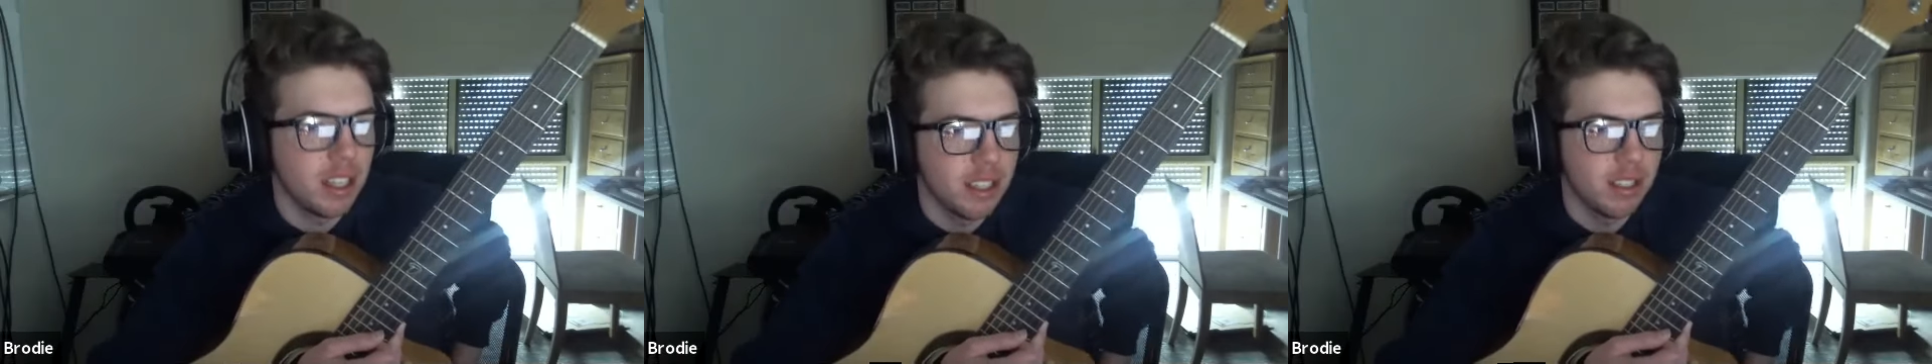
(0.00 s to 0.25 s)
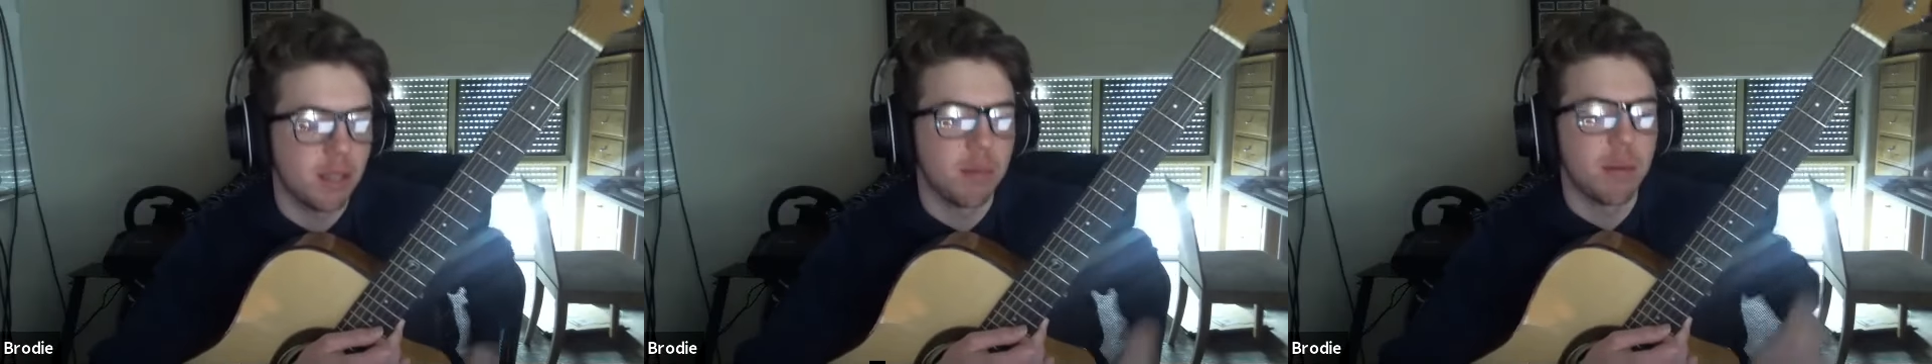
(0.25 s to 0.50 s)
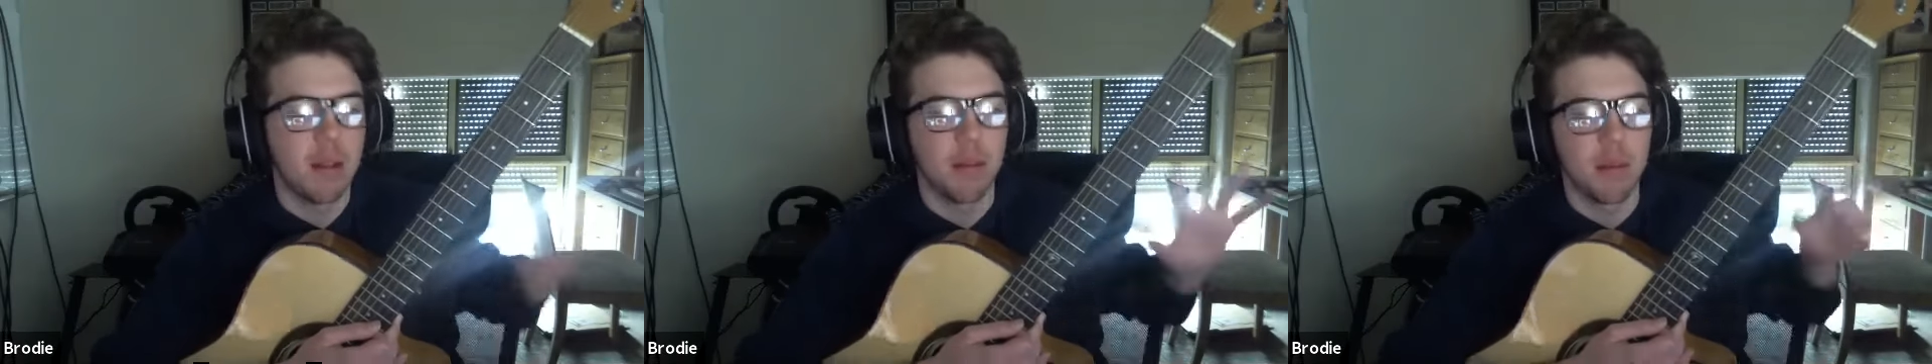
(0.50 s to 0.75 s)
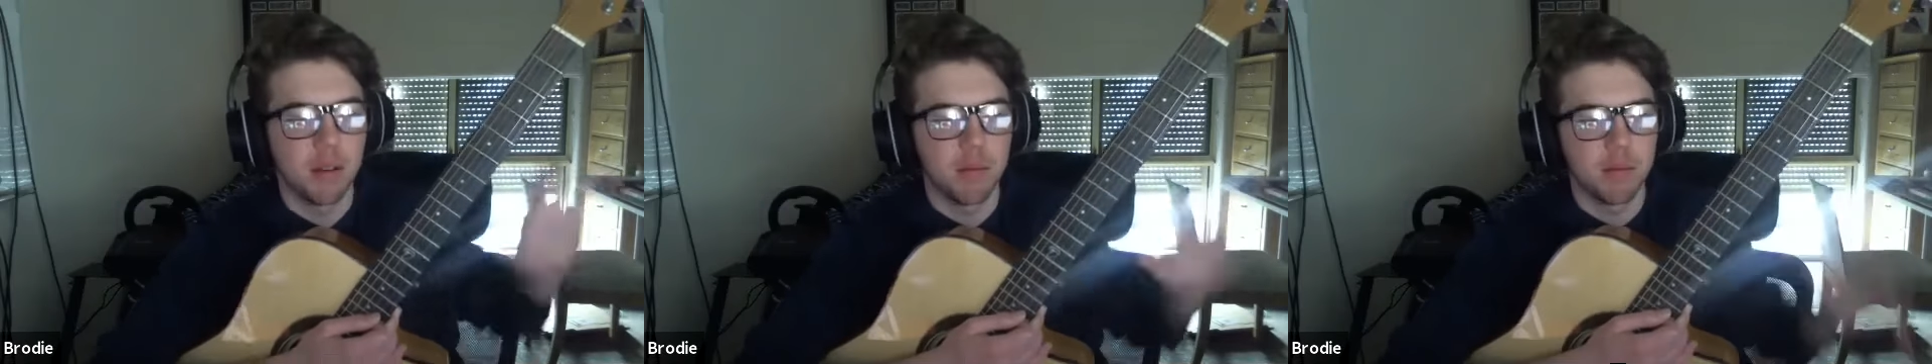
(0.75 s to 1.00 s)
So maybe a
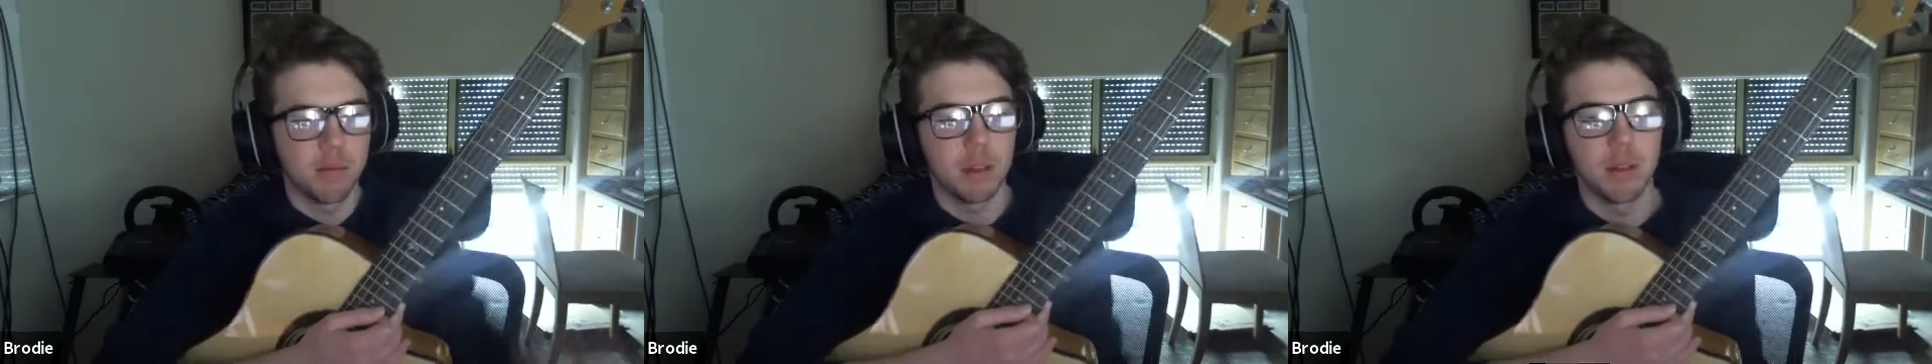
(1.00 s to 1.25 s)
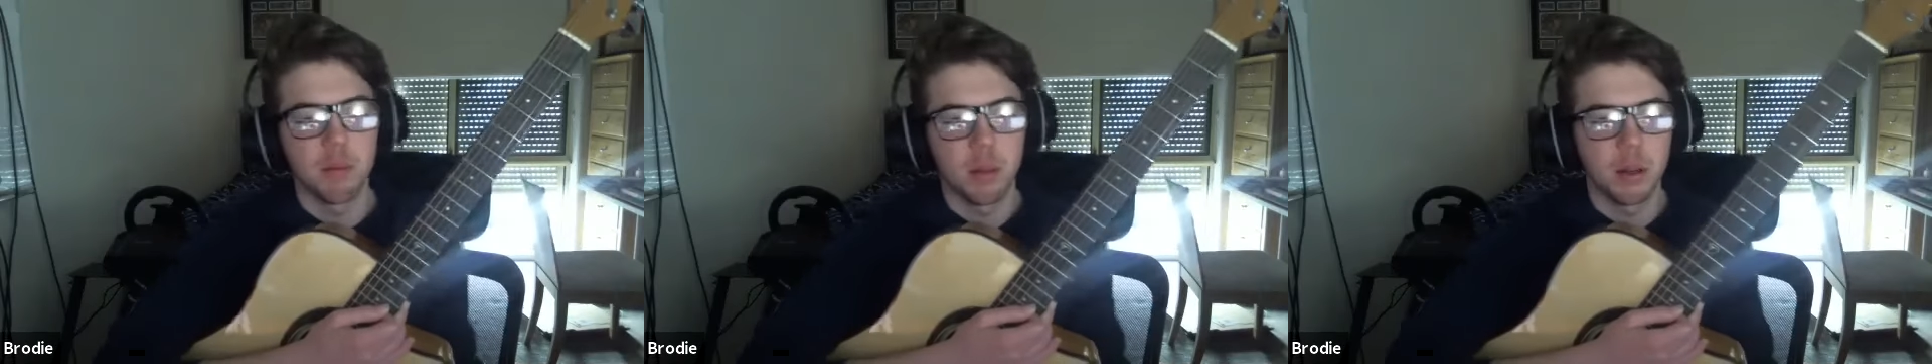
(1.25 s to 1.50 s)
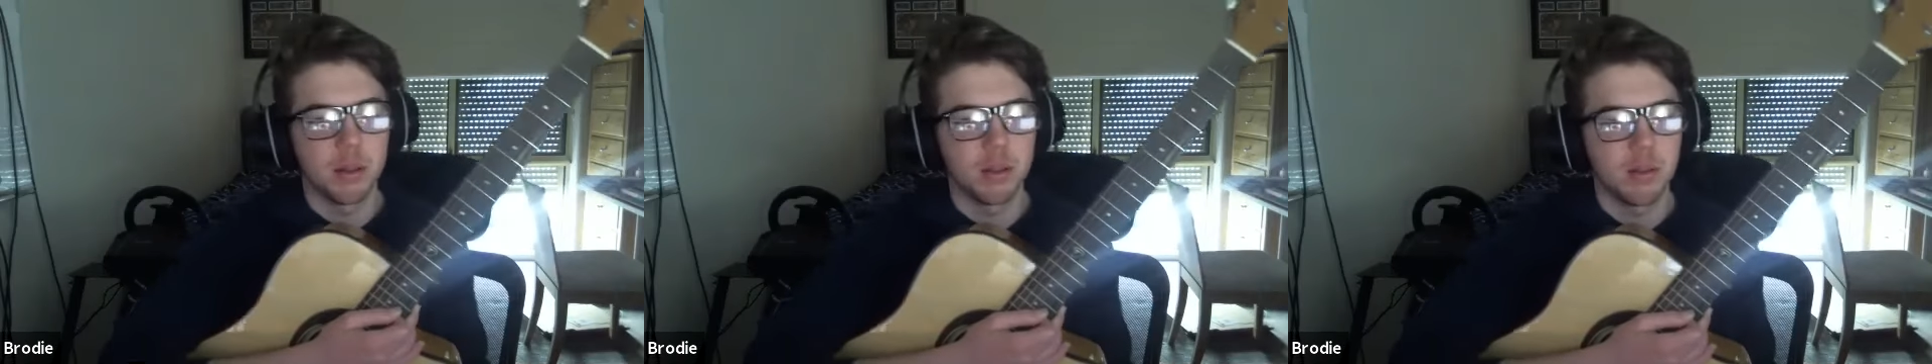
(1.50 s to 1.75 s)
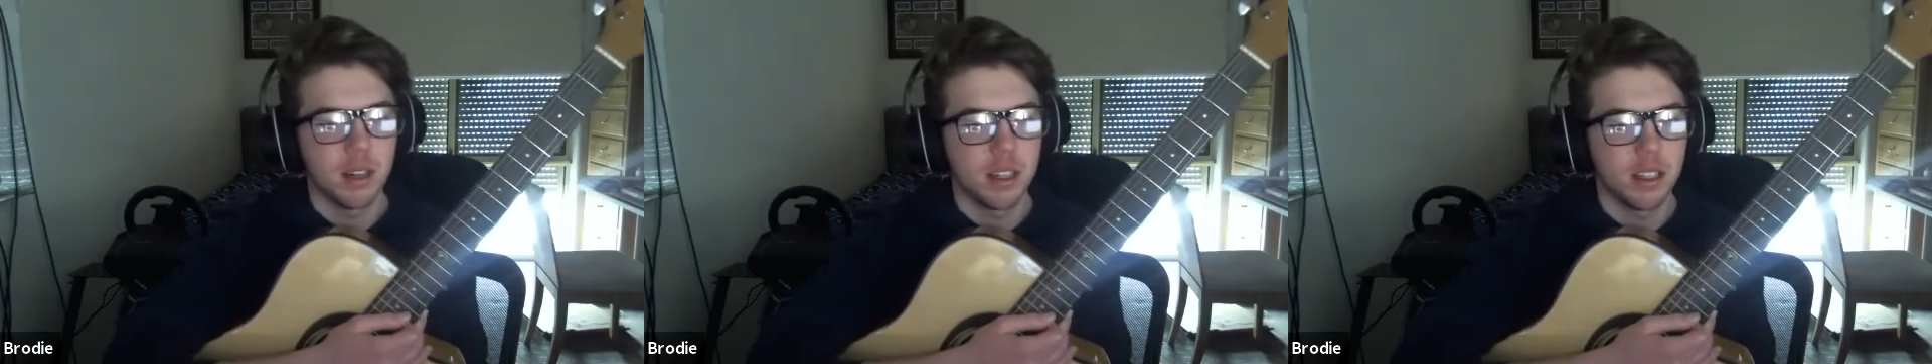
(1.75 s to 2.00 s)
bit of both
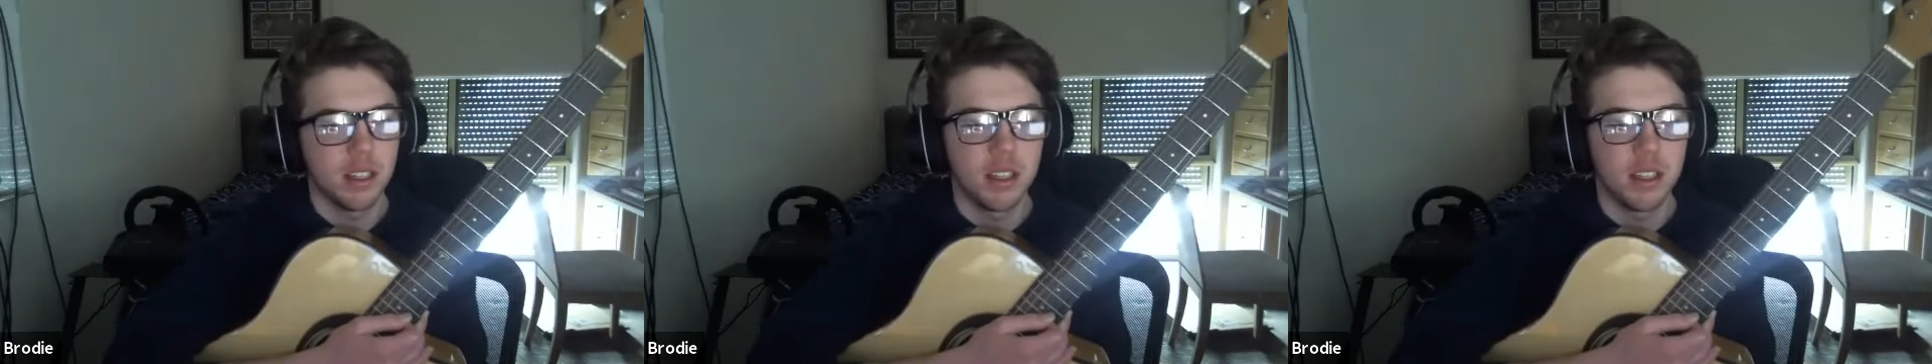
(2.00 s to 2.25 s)
rather.